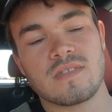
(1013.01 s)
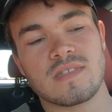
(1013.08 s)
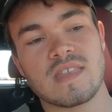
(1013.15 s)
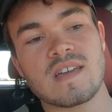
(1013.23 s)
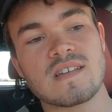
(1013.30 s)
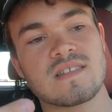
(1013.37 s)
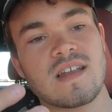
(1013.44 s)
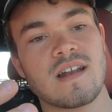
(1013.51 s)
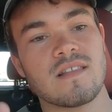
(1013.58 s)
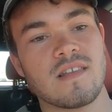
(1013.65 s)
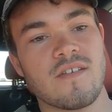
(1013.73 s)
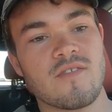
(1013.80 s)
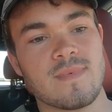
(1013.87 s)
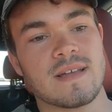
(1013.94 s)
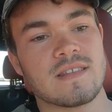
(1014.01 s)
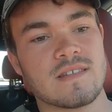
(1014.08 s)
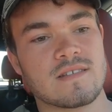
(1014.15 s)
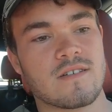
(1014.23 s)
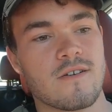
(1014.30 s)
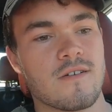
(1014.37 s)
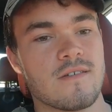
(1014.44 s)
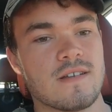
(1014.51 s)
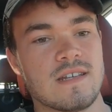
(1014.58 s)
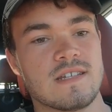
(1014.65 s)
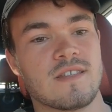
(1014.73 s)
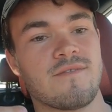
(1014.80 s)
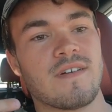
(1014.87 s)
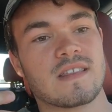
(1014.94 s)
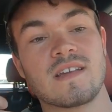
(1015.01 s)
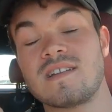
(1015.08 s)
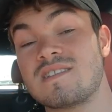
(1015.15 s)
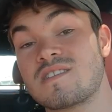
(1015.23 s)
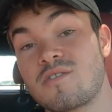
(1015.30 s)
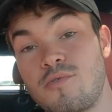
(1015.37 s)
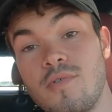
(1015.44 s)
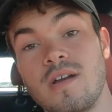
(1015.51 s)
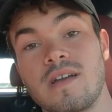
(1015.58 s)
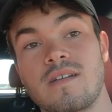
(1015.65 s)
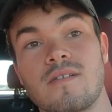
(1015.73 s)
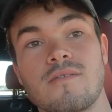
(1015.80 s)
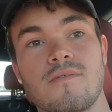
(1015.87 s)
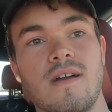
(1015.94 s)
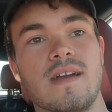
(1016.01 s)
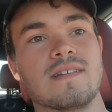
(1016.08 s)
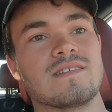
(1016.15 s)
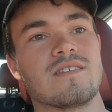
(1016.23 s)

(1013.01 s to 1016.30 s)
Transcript: things that I love about this car is the fact that it's quick, right?